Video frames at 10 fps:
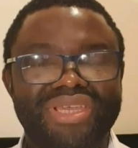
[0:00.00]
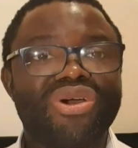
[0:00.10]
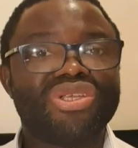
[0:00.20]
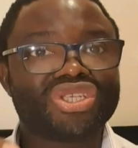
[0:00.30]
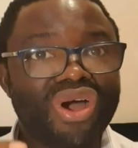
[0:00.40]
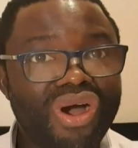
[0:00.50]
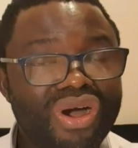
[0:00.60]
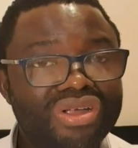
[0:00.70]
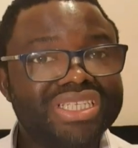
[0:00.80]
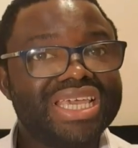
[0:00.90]
Because
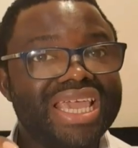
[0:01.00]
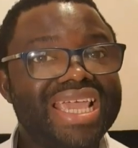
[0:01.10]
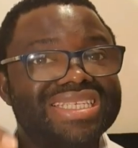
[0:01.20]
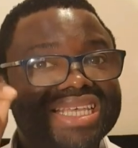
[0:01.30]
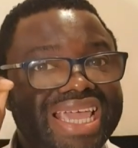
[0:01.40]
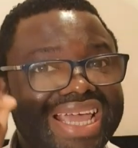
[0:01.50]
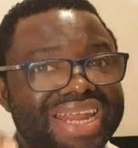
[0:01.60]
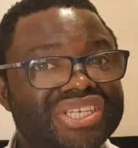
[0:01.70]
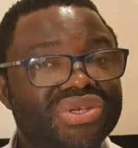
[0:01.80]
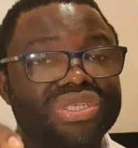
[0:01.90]
God is a
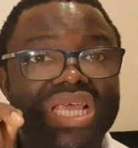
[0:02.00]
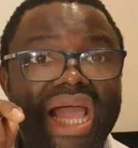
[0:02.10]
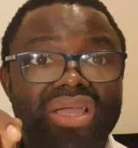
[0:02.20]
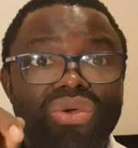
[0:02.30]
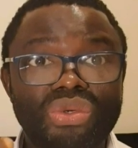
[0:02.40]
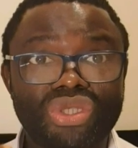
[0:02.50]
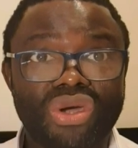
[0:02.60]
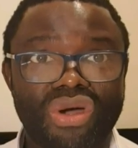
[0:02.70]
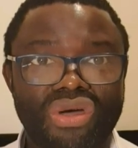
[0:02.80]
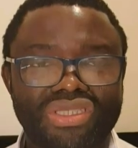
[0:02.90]
gracious and
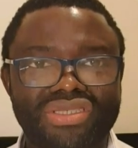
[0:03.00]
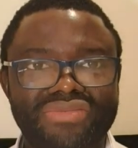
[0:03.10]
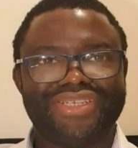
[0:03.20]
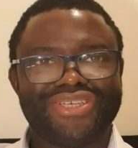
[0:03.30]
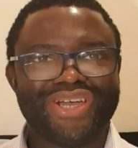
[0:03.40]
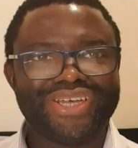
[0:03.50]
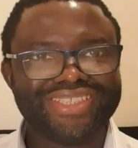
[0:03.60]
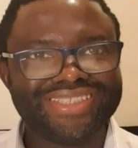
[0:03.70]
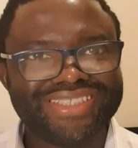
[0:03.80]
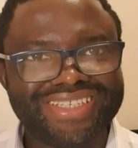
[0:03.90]
good God. Praise God.